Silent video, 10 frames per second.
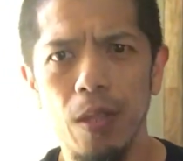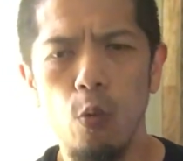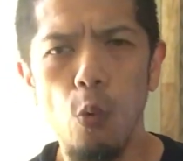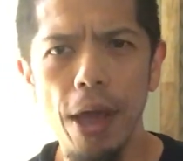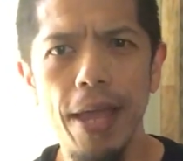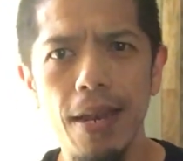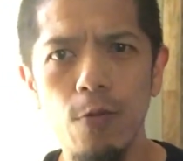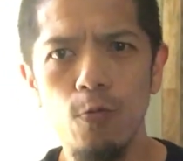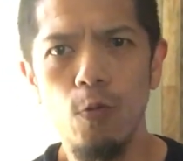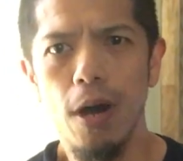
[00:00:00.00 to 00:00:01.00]
When
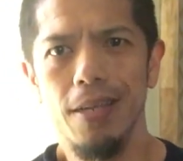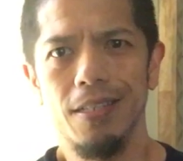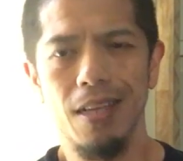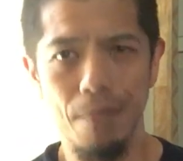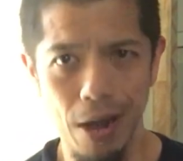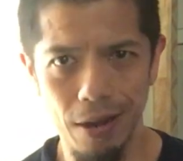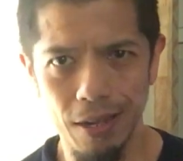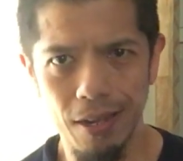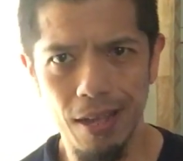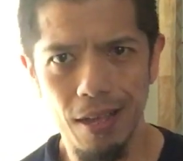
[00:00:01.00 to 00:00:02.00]
was
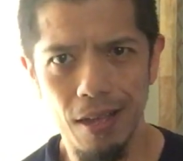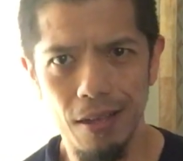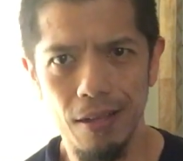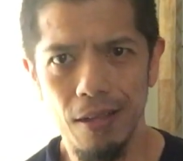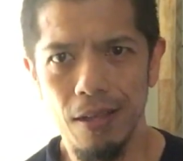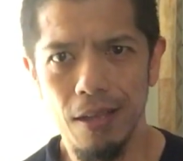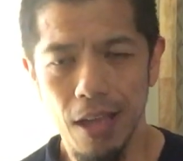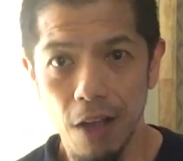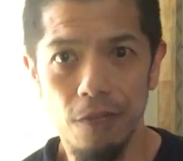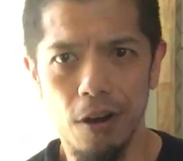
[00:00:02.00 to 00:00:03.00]
America
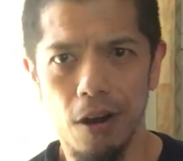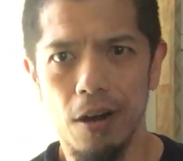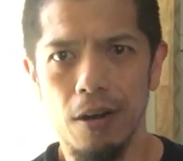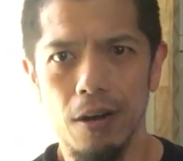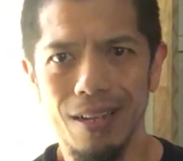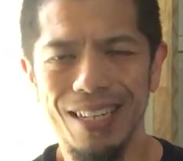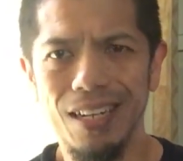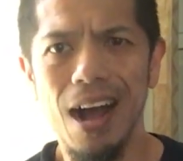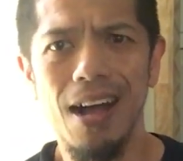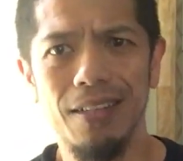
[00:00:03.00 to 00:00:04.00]
ever
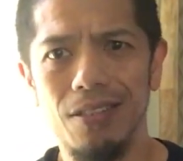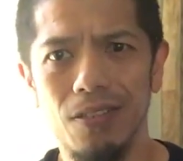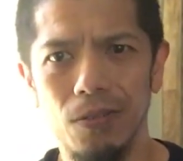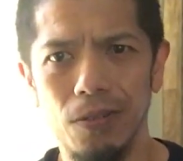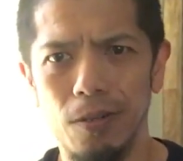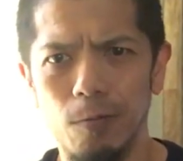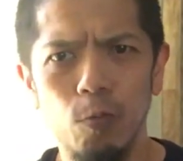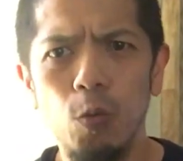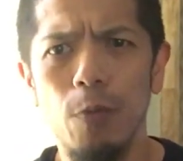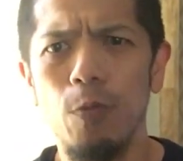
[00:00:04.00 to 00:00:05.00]
God's or
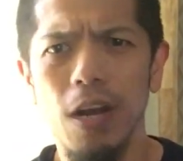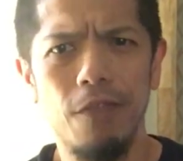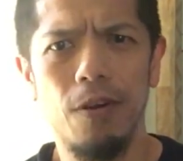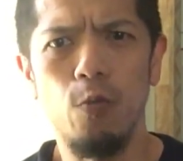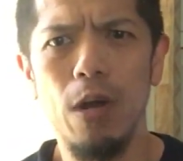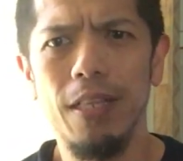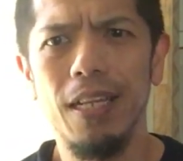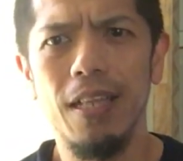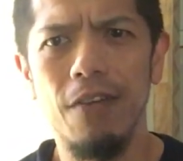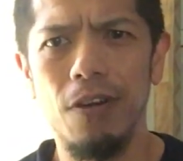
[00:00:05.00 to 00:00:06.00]
wh whatever? When did
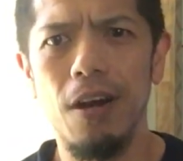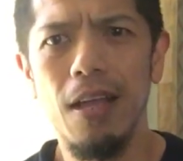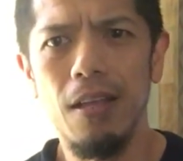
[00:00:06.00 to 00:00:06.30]
it ever,